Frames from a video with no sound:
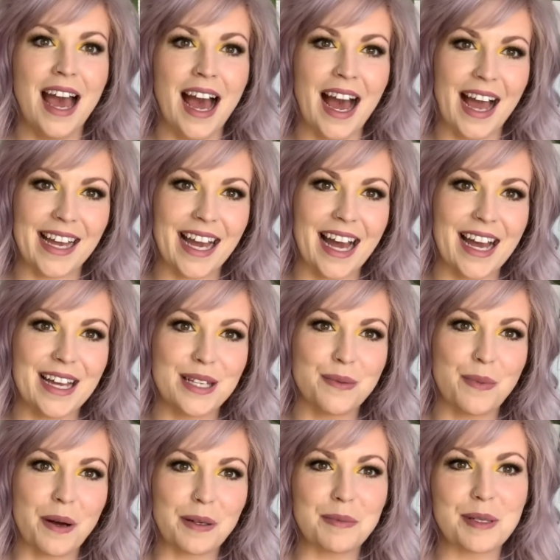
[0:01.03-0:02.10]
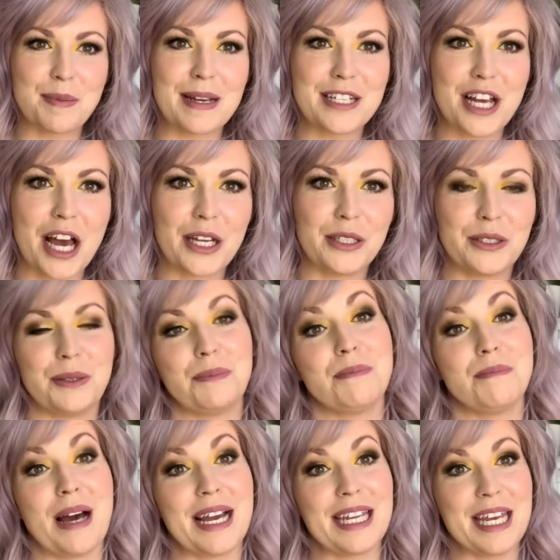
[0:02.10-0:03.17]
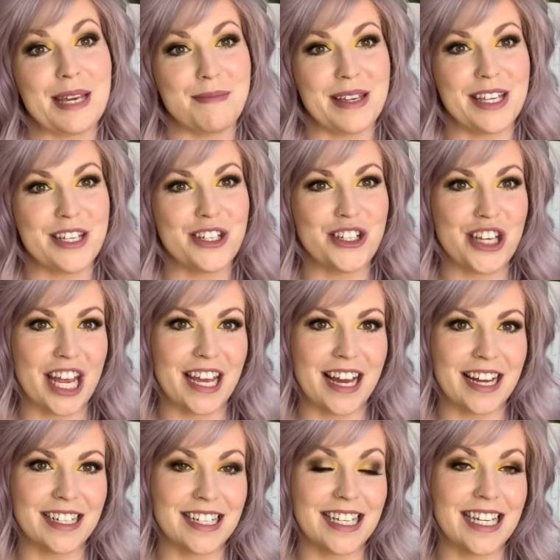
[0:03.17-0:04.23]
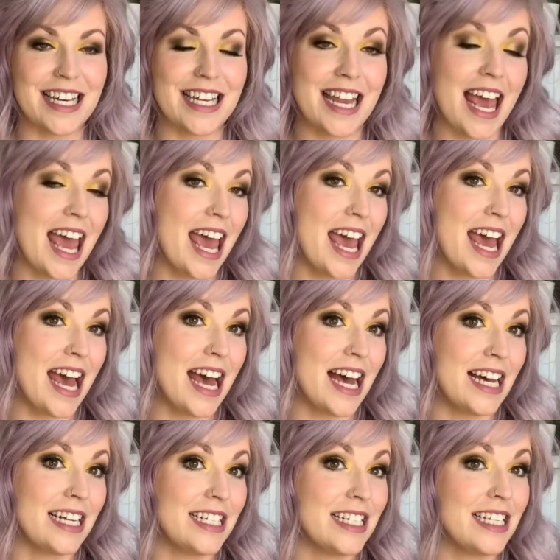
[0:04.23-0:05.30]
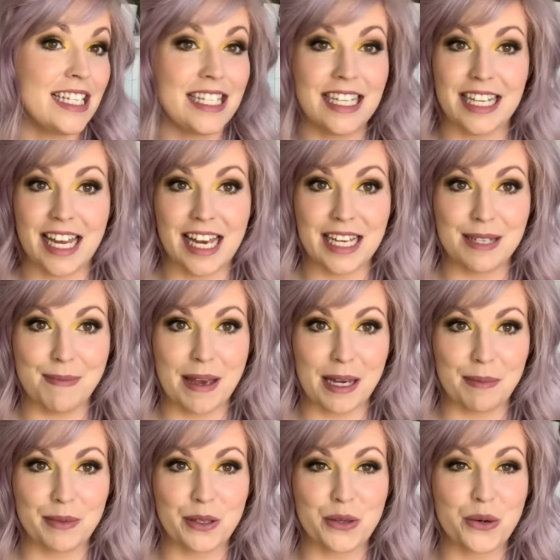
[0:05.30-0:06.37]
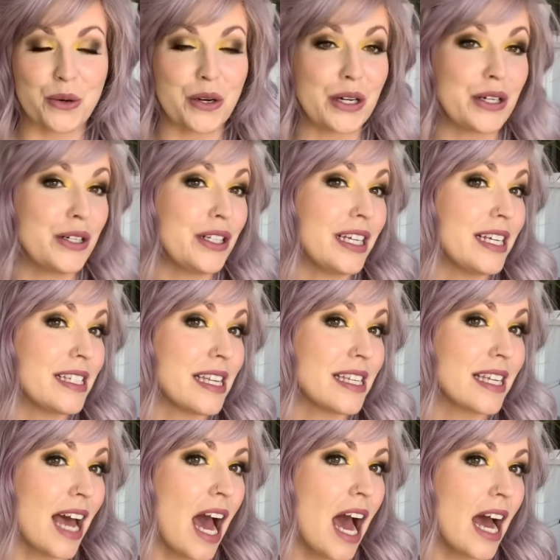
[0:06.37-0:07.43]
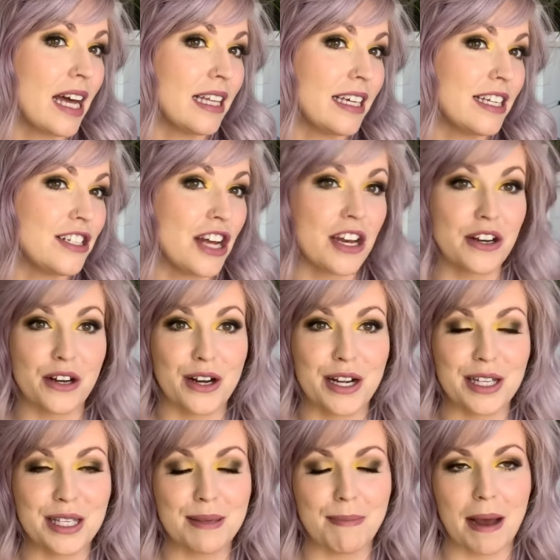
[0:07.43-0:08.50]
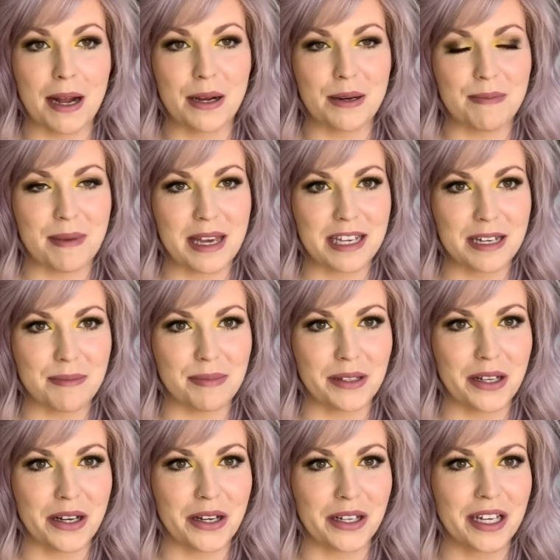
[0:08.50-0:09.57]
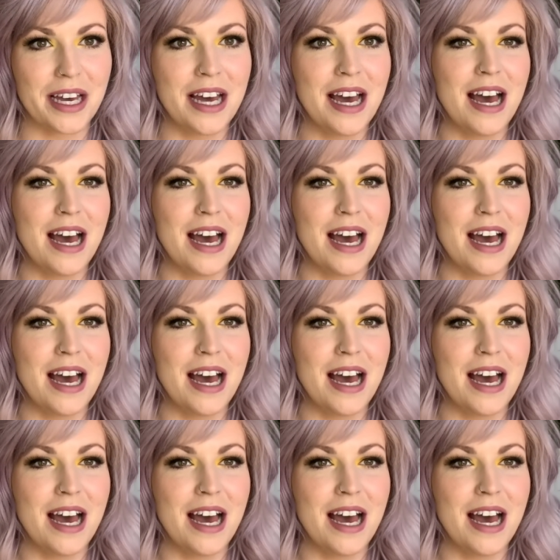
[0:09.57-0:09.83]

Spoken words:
Hi guys, welcome to my channel. My name is Shay Untonen and today's makeup tutorial is this Kylie Jenner inspired makeup look.